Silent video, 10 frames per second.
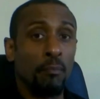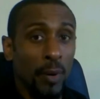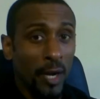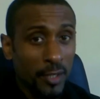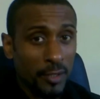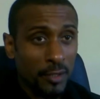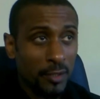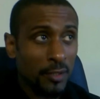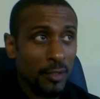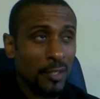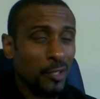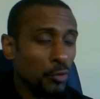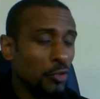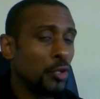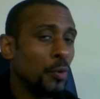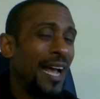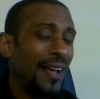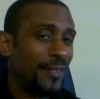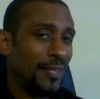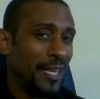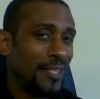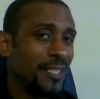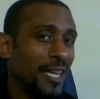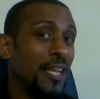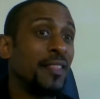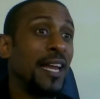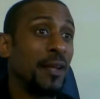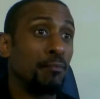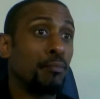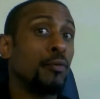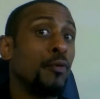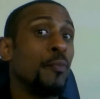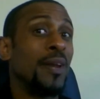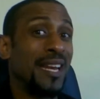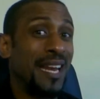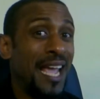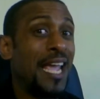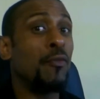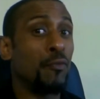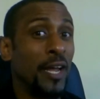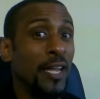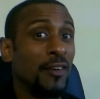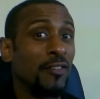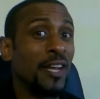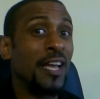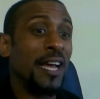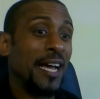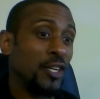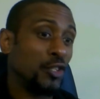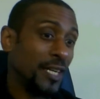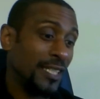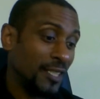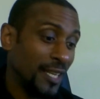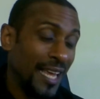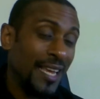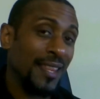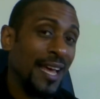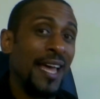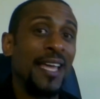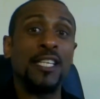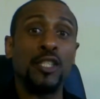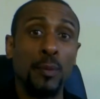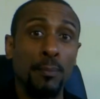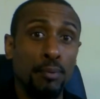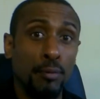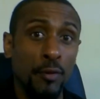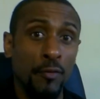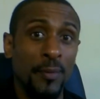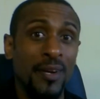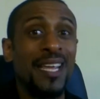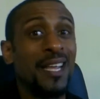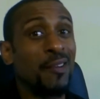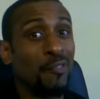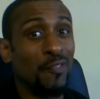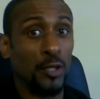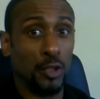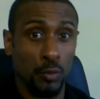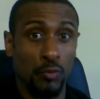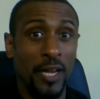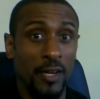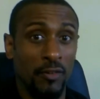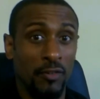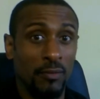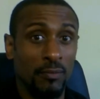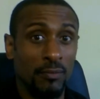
But you do have to then take that improvement in end range and translate that into improvement in functional range.